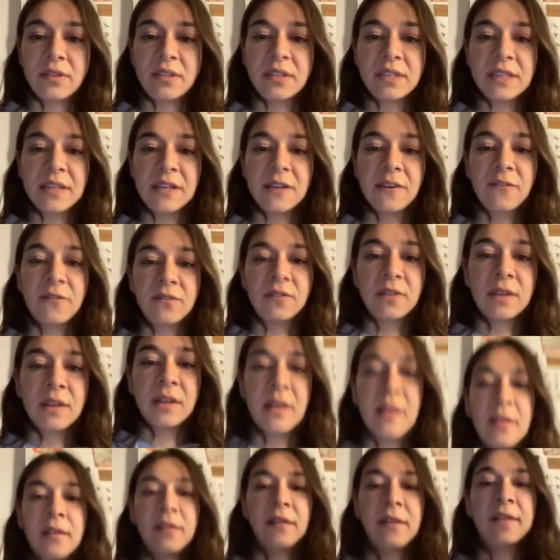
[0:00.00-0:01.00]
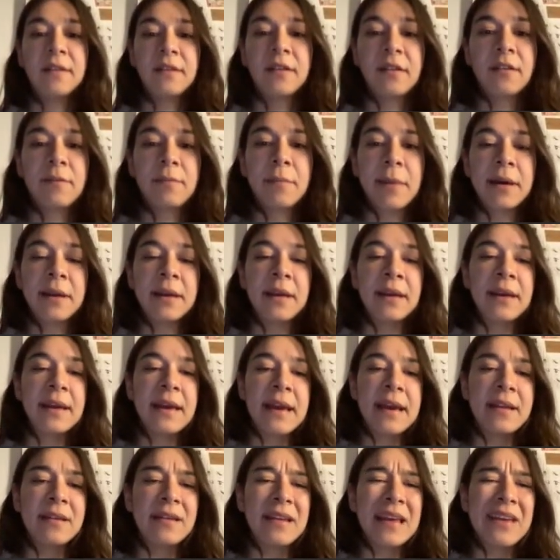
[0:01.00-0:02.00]
received little
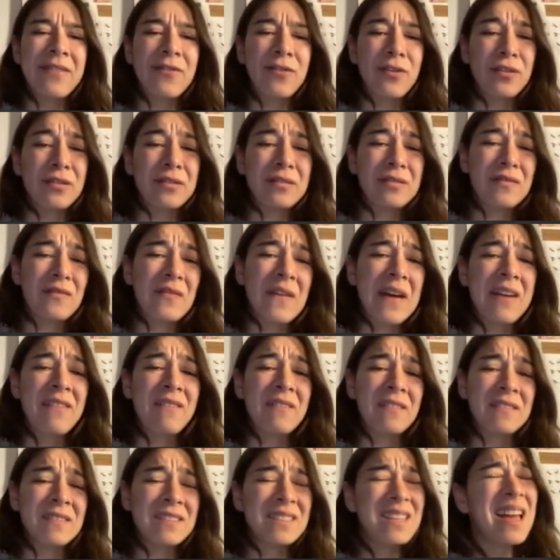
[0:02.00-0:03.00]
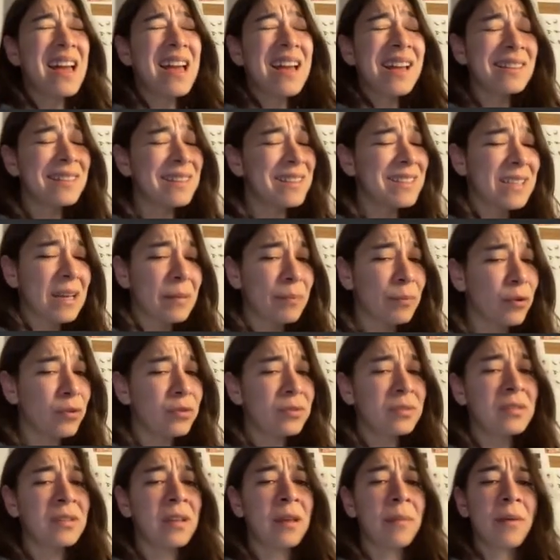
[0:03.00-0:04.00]
money and they were very sad,
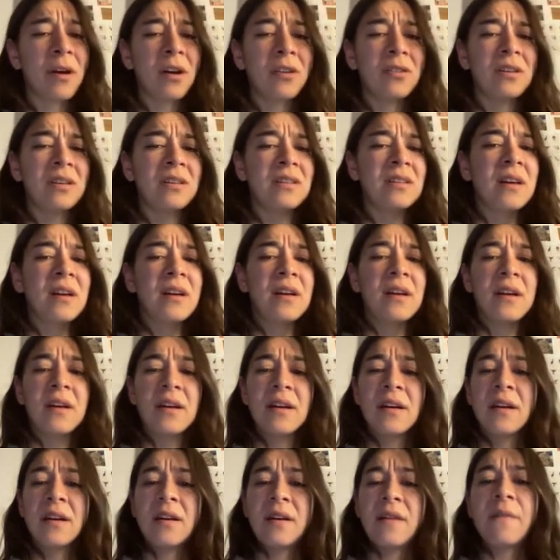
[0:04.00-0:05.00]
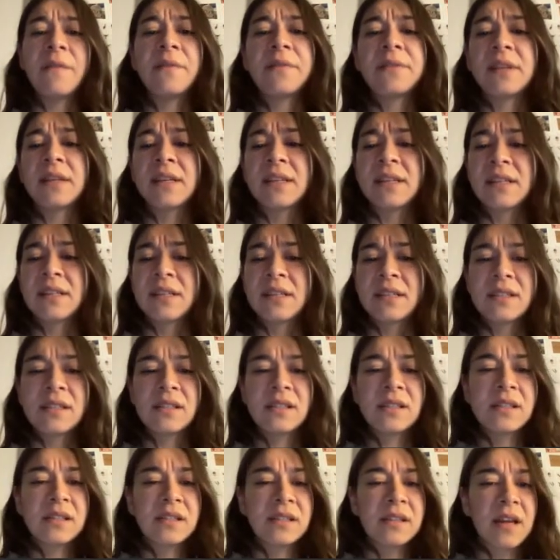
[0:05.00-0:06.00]
disappointed about it.
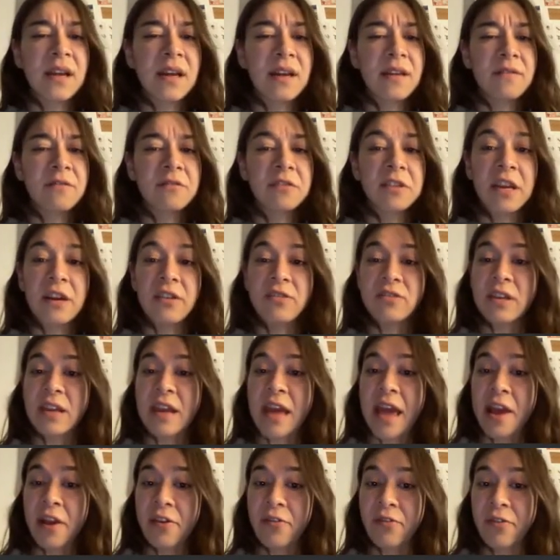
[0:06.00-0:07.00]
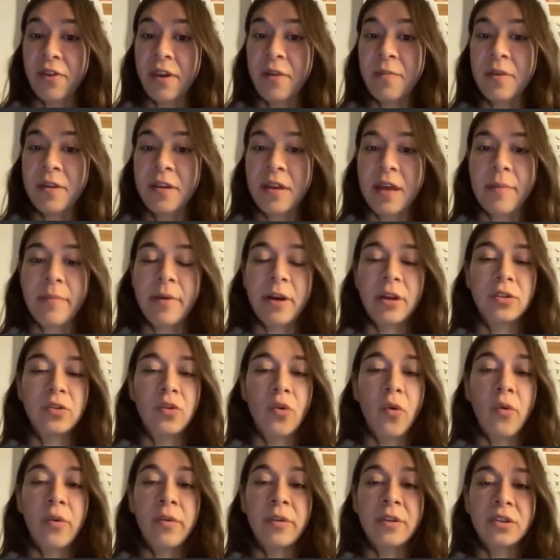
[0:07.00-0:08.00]
The there's an agreement
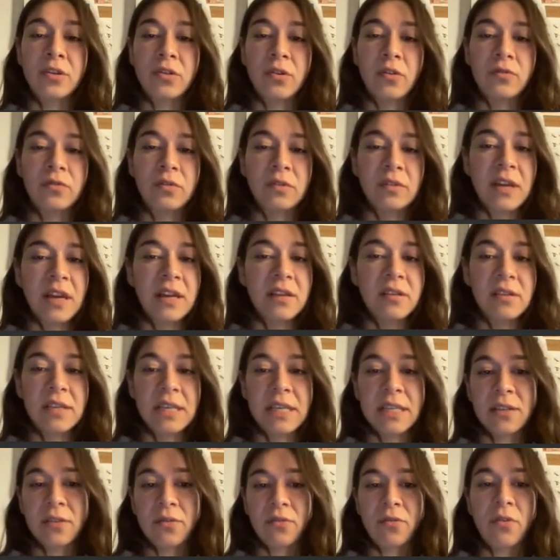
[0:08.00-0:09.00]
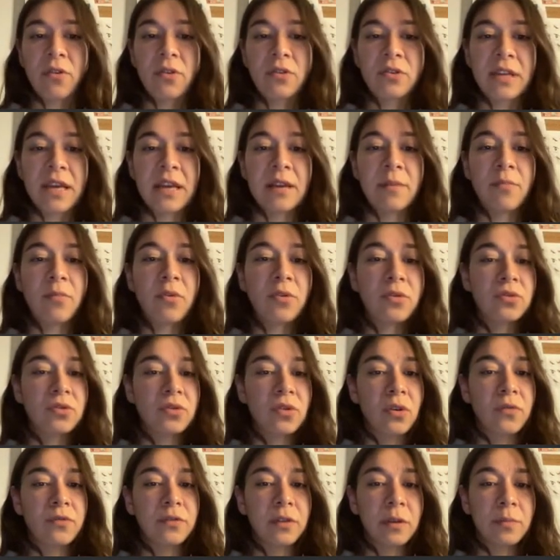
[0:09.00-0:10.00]
about the origin of the Dead Sea Scrolls, and
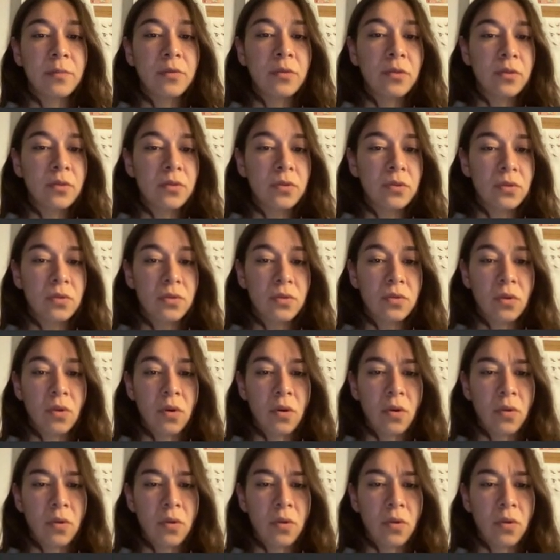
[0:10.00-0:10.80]
most of the books